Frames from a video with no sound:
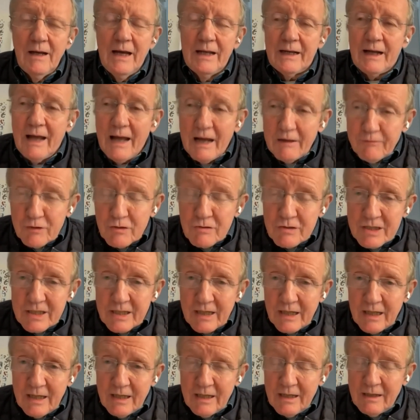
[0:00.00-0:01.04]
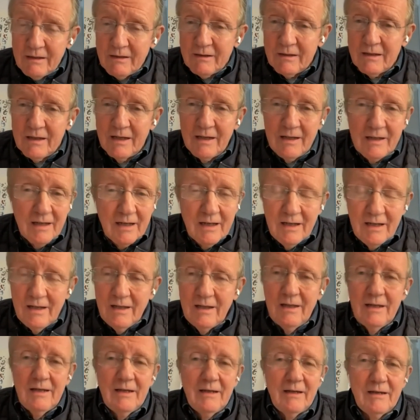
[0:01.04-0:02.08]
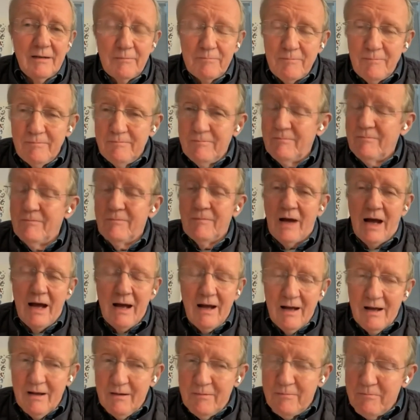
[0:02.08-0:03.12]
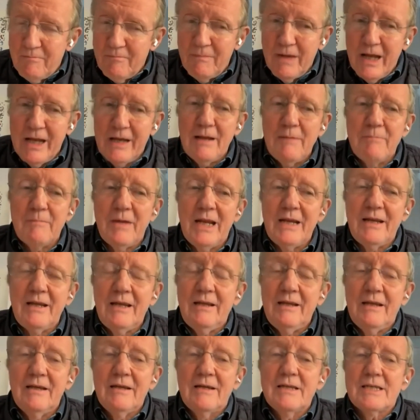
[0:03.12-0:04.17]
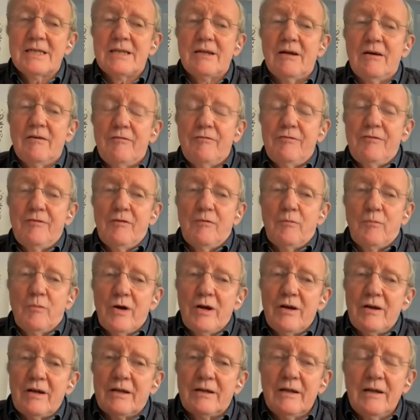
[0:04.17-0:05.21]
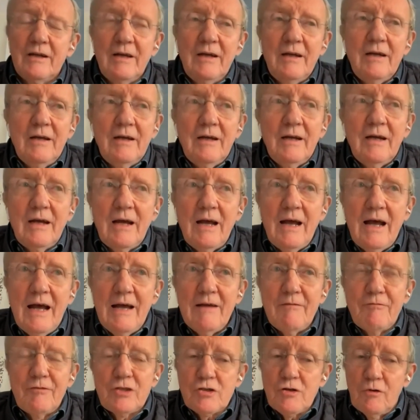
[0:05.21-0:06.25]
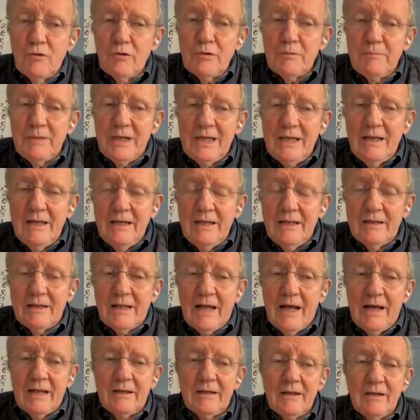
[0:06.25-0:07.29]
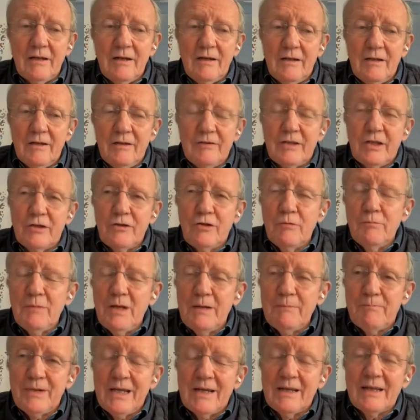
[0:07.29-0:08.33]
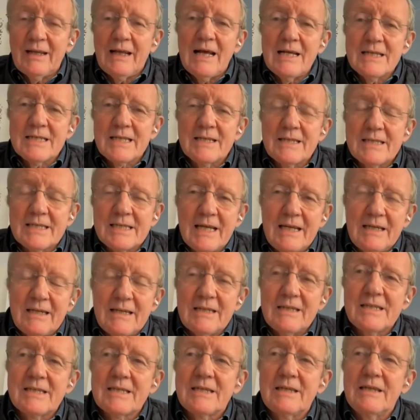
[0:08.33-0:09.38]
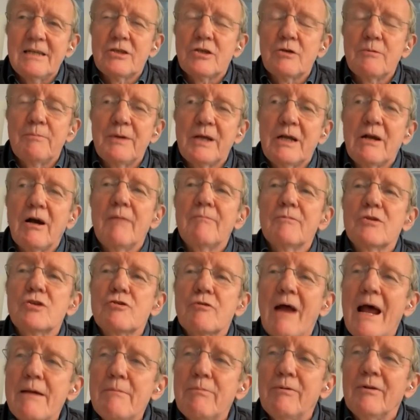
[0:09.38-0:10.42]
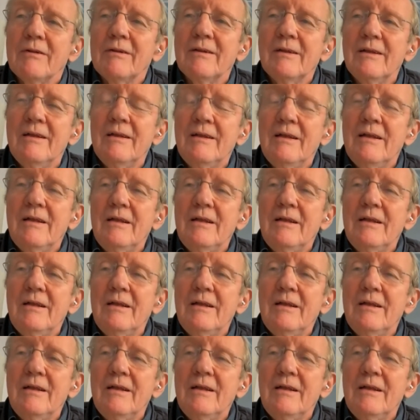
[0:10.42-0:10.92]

And I have to say, uh, many, many years of work have told me that the human being has a tendency to become tribal,